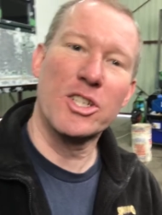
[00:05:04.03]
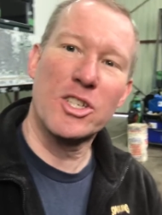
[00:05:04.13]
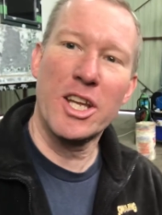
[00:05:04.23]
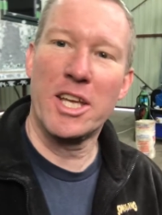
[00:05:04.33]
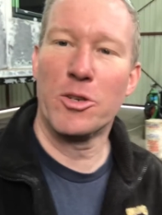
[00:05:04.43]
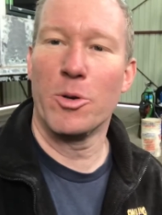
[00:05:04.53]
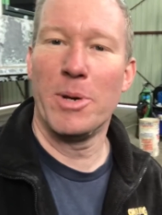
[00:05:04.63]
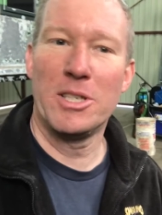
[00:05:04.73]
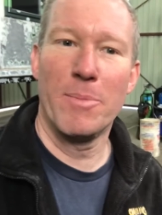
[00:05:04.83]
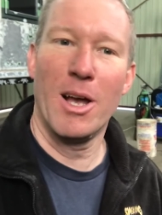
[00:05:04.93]
just stick it to a
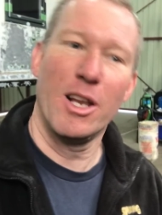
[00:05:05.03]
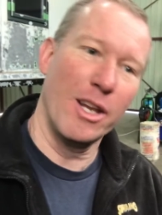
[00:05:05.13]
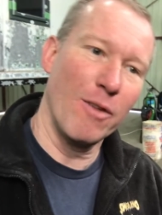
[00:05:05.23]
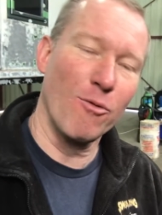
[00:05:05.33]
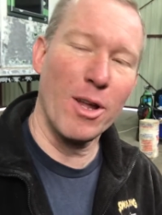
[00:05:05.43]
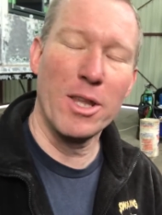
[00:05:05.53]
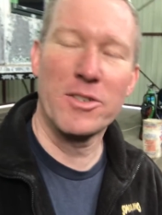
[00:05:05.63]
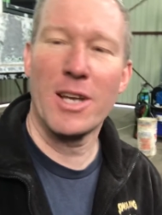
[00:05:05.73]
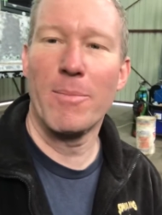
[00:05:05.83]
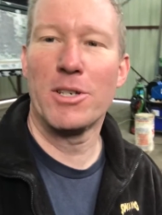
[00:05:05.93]
piece of metal and then run the
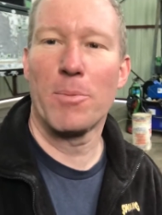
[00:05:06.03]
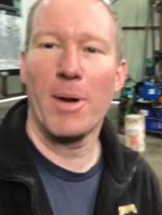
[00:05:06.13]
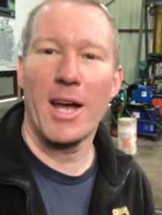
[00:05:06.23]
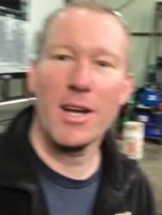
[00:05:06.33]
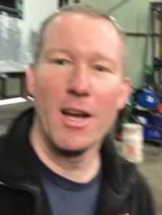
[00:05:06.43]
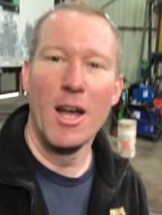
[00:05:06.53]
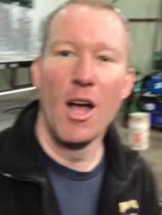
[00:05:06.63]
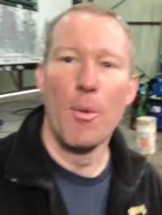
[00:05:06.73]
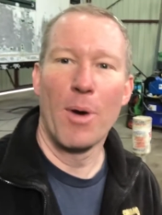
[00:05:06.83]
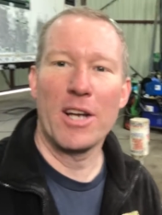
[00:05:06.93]
tape measure back.
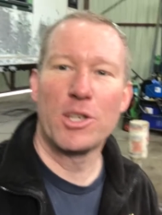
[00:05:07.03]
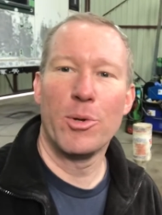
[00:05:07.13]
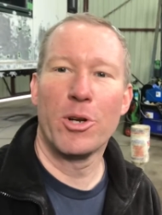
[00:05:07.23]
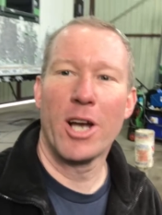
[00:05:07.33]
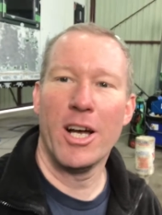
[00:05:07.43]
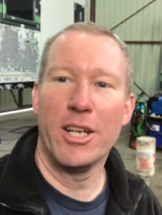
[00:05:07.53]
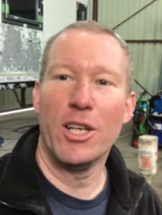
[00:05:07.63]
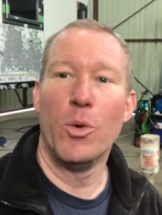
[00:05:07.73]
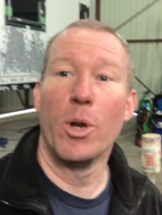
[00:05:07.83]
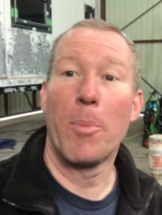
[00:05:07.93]
But actually when you're cutting
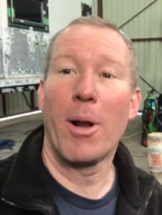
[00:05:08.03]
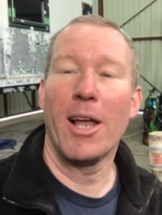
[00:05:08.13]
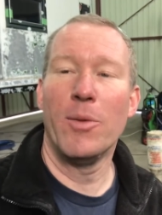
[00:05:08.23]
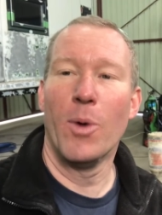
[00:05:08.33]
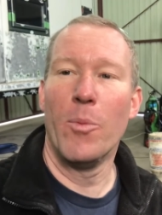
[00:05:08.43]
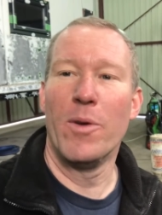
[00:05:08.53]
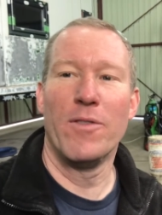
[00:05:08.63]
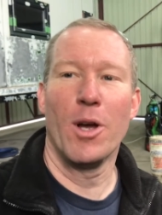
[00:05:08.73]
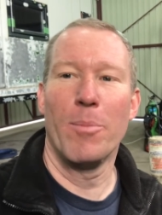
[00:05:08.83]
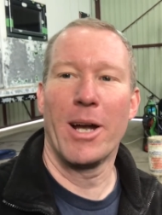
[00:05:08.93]
it, you want a plain one with
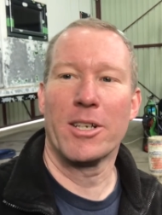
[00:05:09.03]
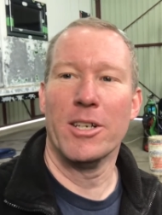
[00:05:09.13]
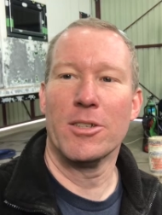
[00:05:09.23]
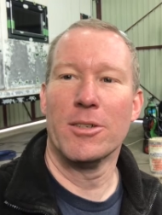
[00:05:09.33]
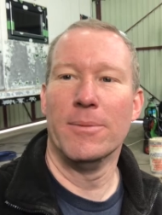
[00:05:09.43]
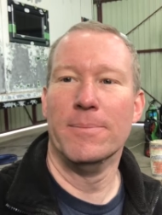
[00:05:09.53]
no magnets.